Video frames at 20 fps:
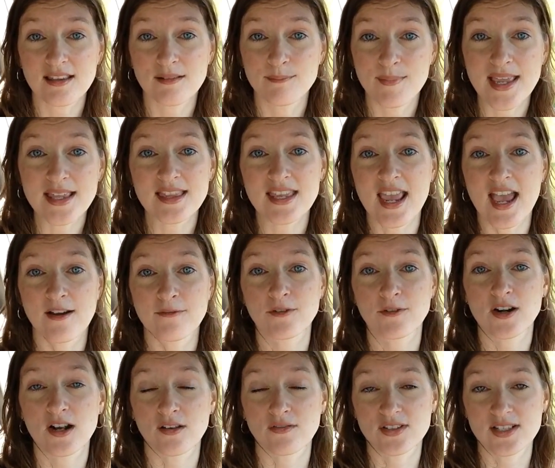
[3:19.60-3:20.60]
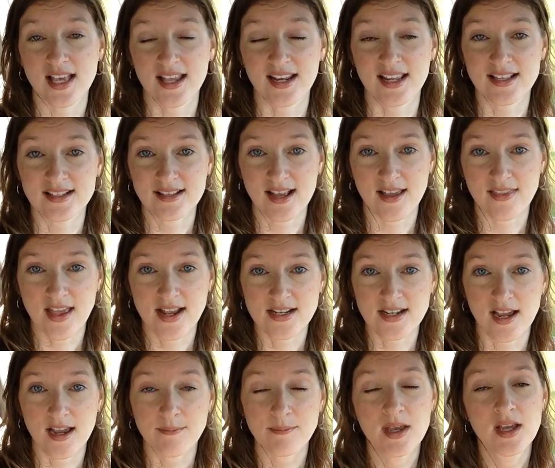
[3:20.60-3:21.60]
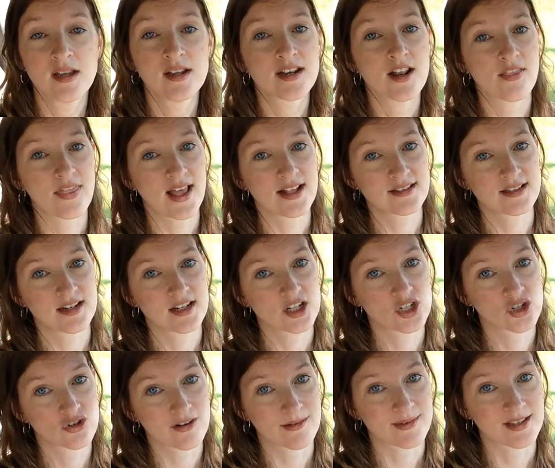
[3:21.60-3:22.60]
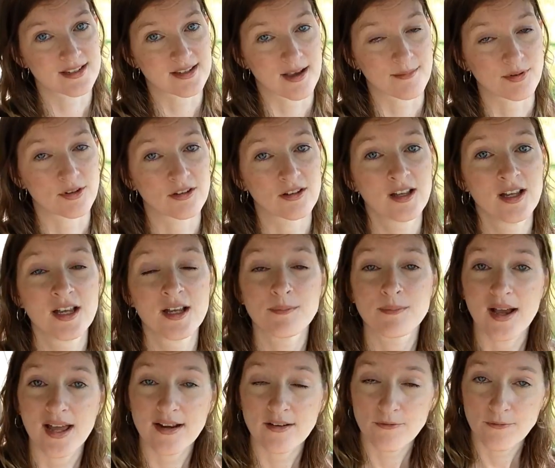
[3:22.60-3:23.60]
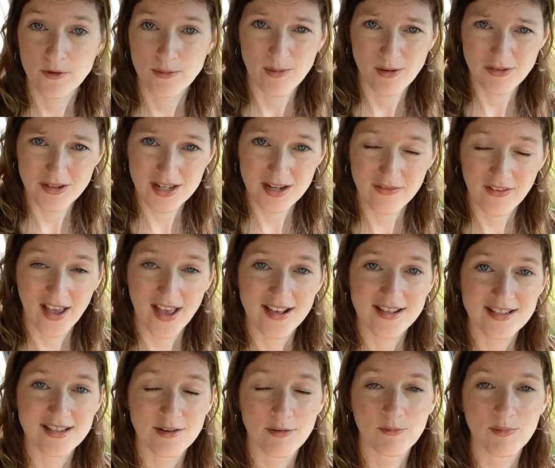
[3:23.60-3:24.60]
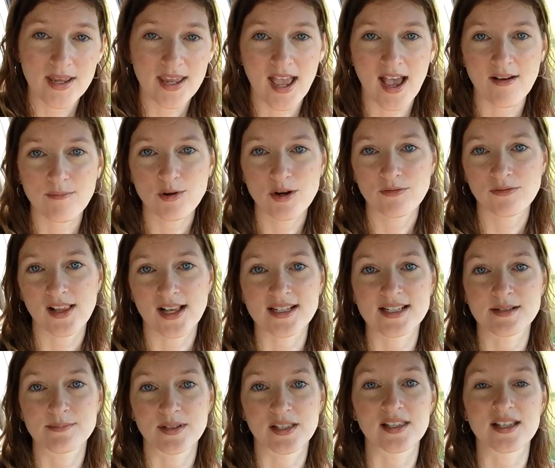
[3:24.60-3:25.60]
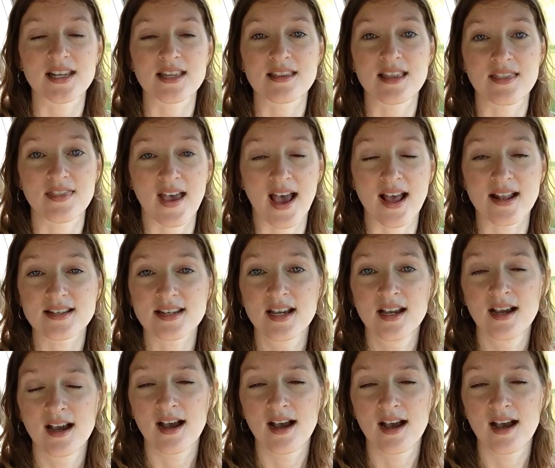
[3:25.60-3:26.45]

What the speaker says: make the effort of setting aside that time. Now that's an extreme example, but for most of us, we have more flexibility than that.